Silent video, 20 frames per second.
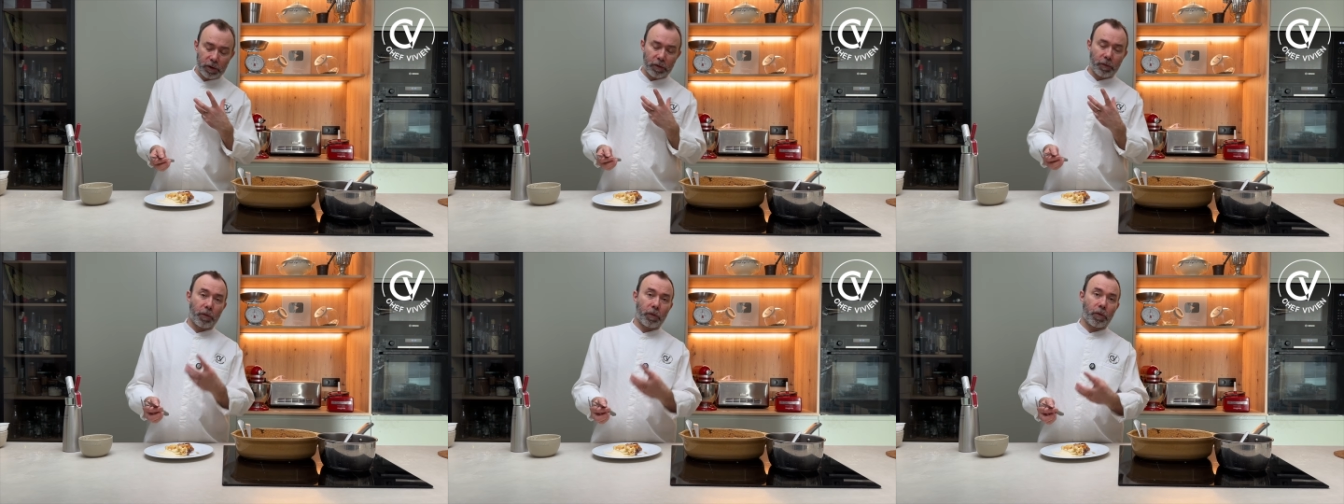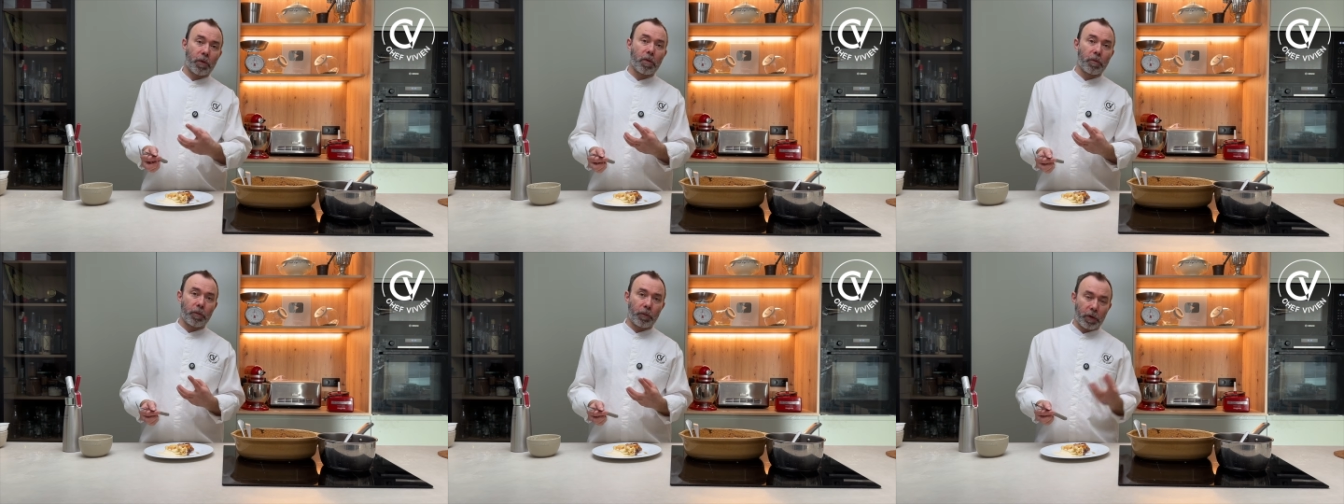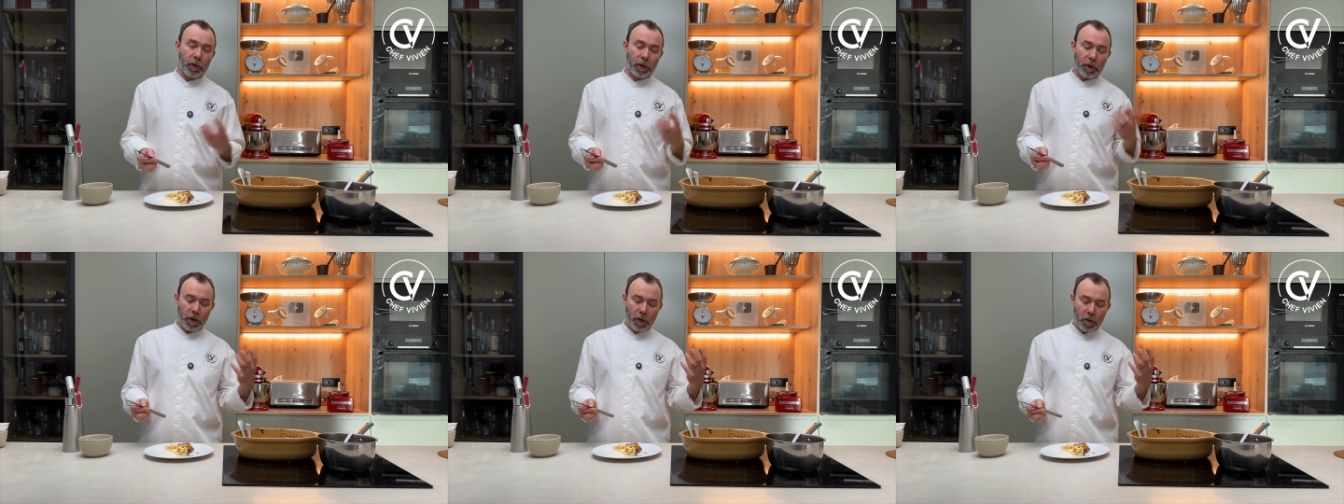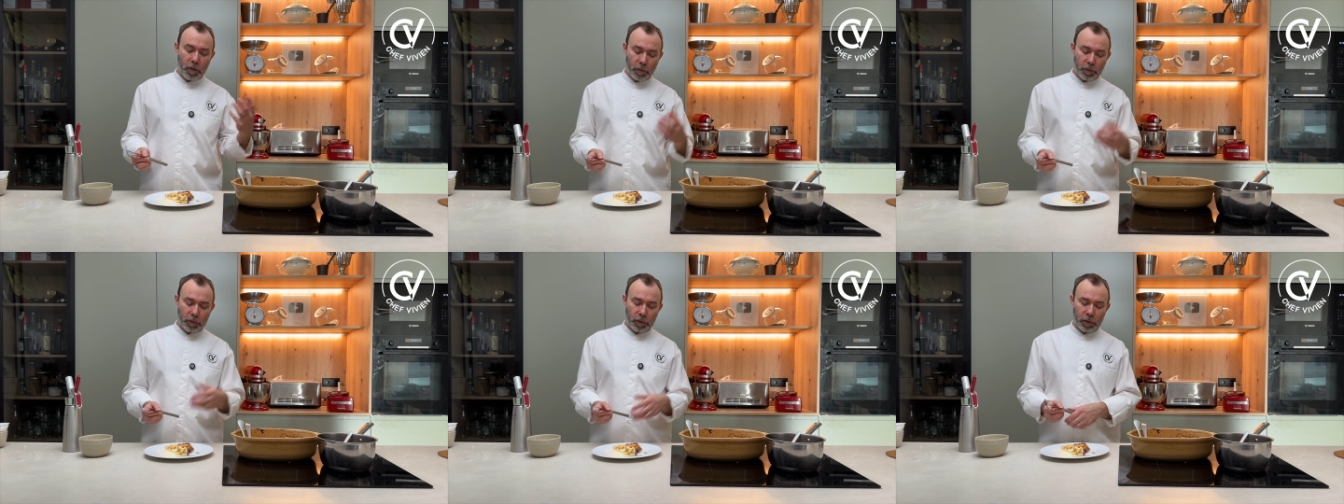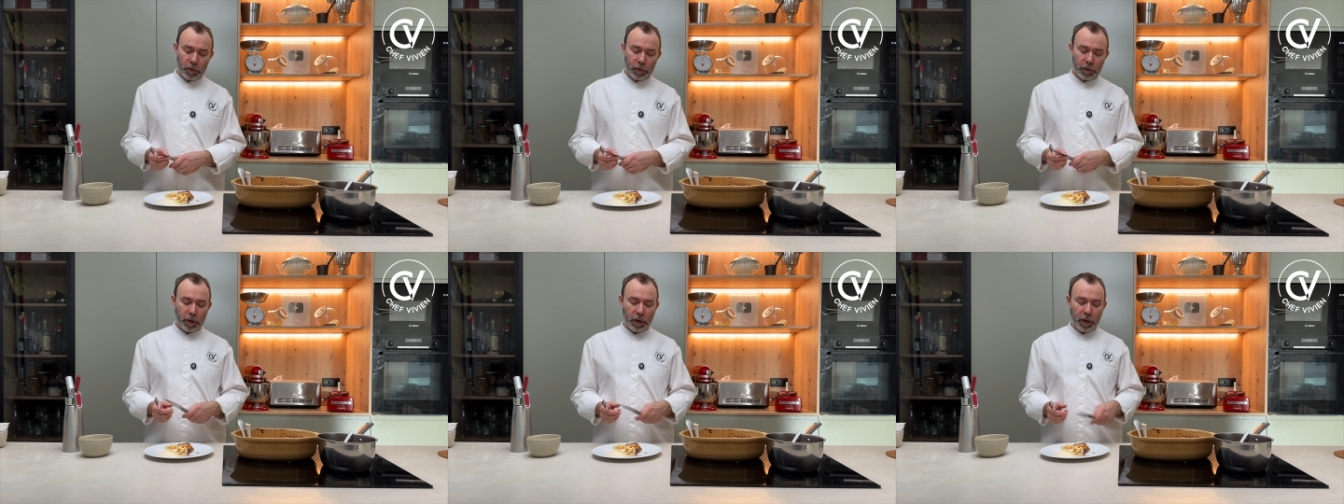from the
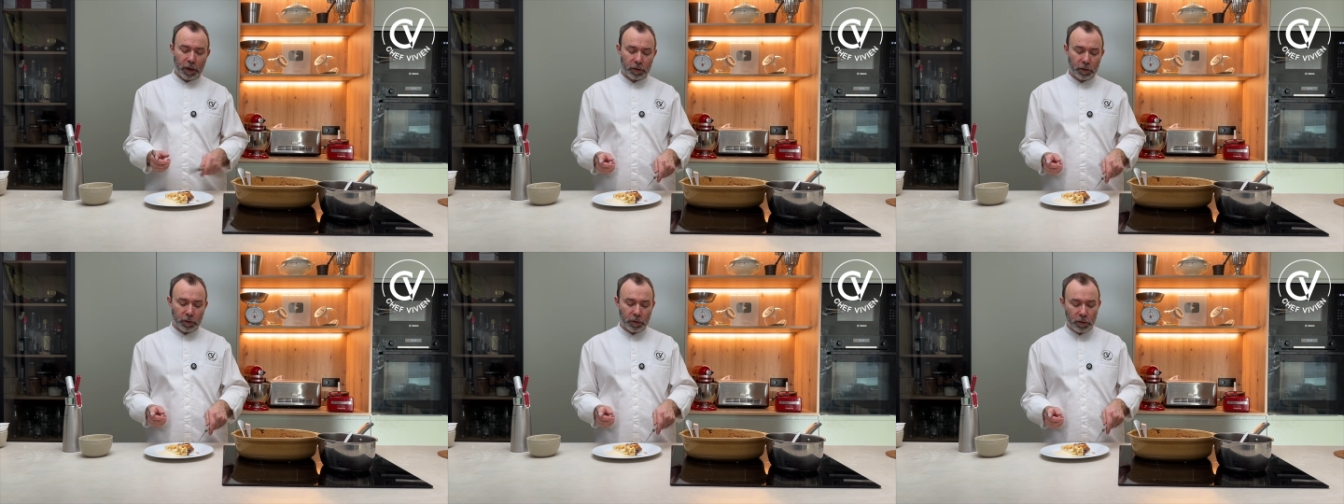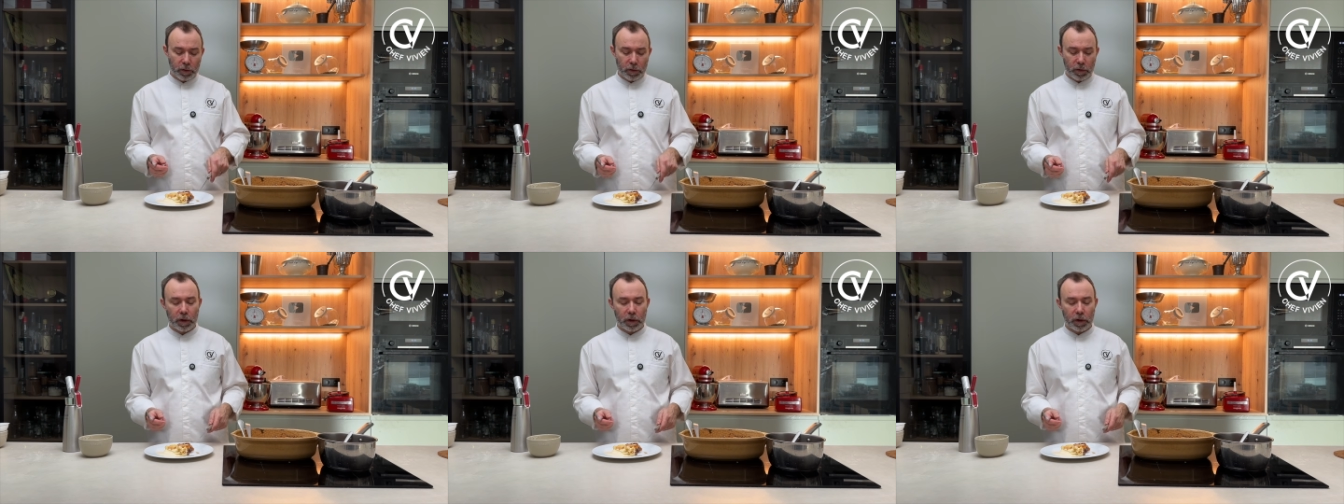oven, and the